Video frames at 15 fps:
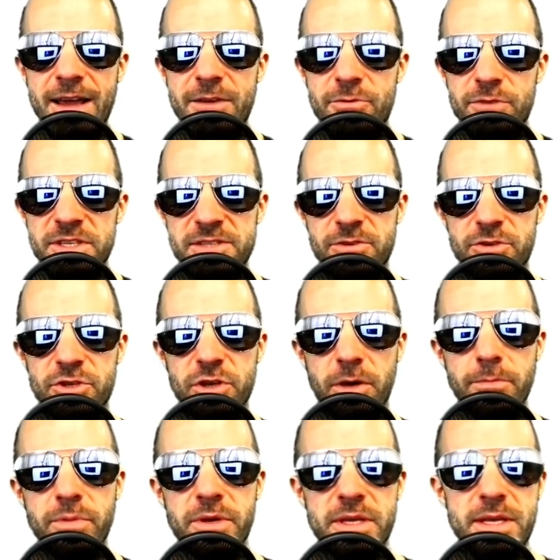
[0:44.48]
research
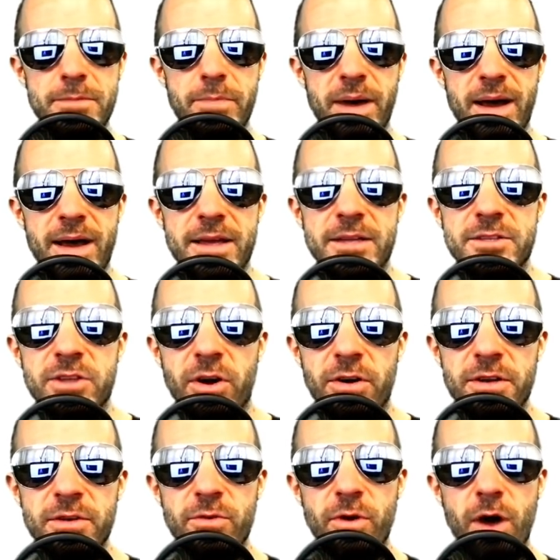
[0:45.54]
company by
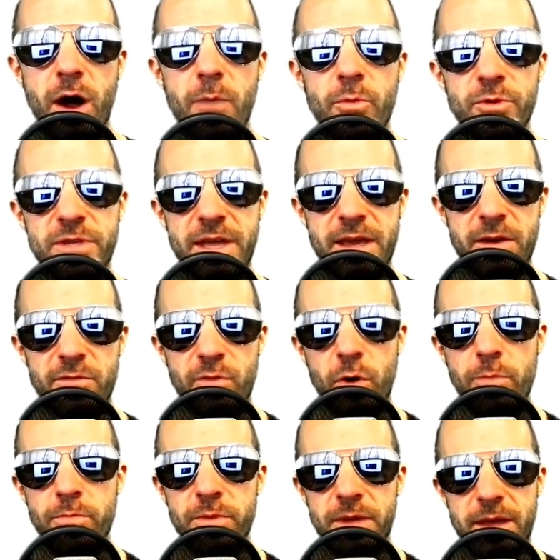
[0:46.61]
Dario Amodei of
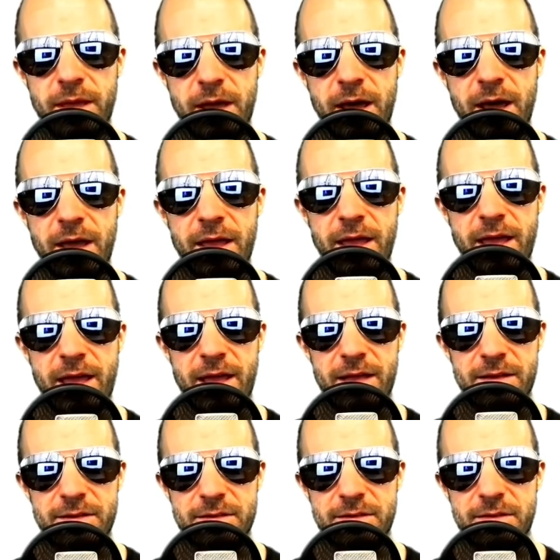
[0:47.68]
OpenAI
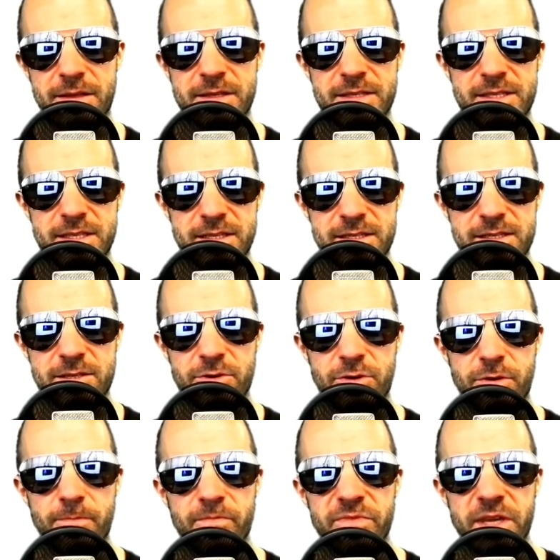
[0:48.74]
and his
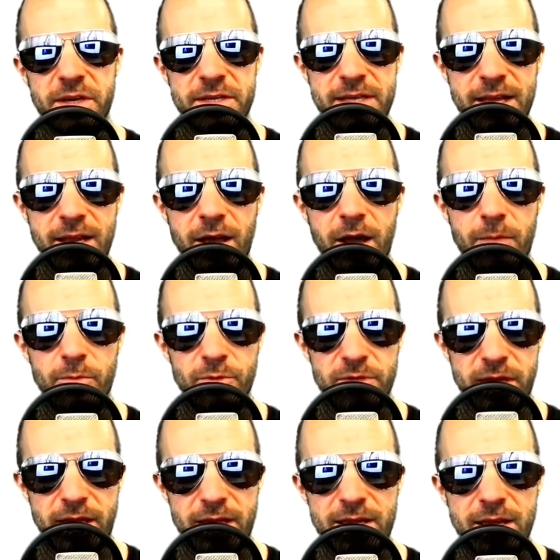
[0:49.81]
sister Daniela
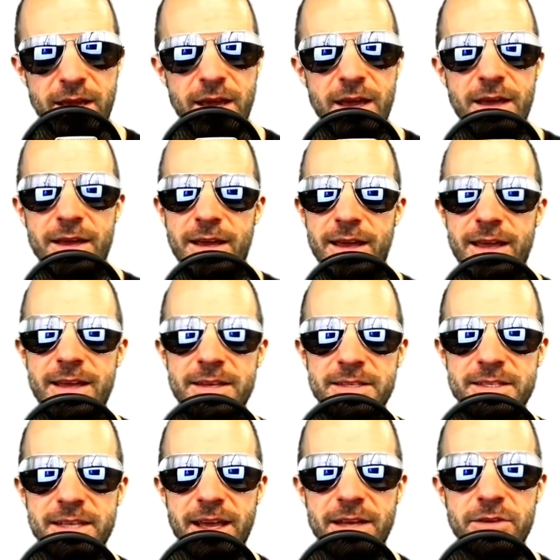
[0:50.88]
Amodei
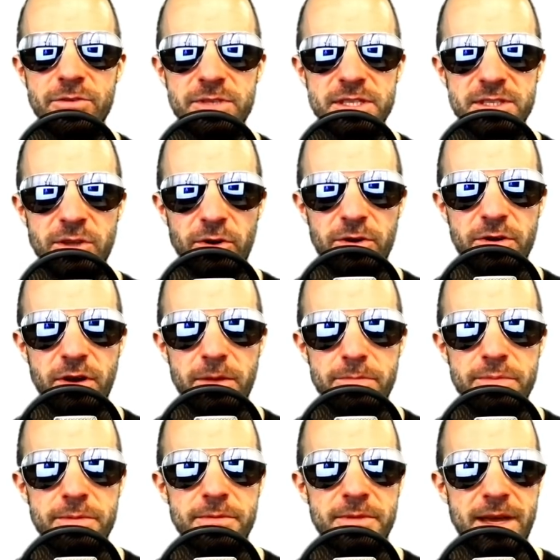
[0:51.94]
is a new
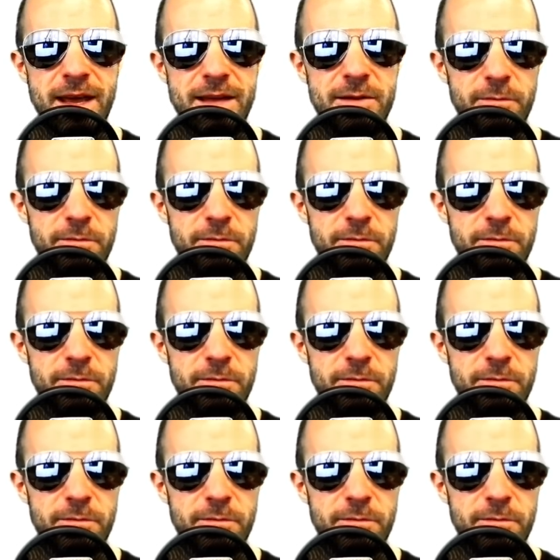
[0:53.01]
startup that